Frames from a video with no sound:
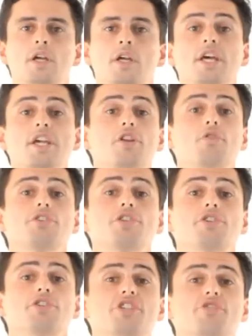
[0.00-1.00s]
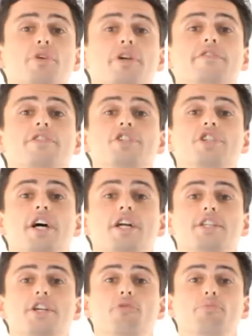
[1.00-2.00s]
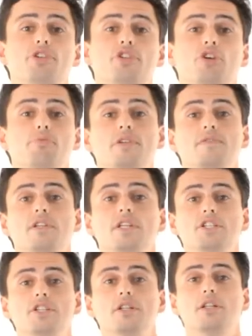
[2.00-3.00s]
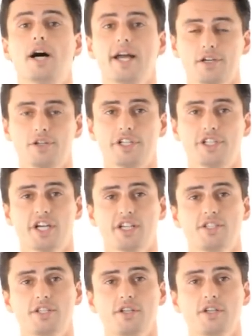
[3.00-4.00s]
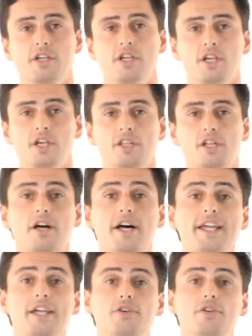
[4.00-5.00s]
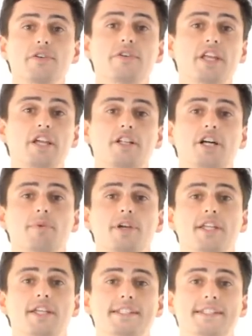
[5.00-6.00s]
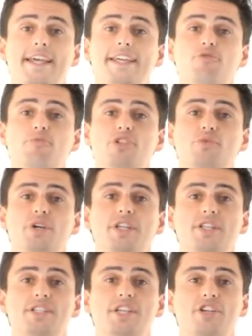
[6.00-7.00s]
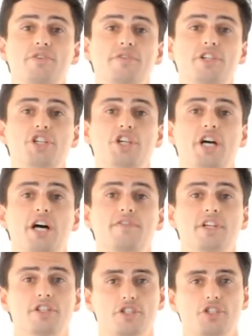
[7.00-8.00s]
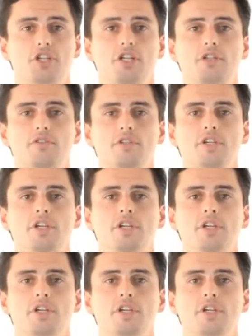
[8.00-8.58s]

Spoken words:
Now, you can also use this reference chart to help determine if you need your lie angle adjusted. The lie angle of any club head is the angle between the centre of the shaft and the sole.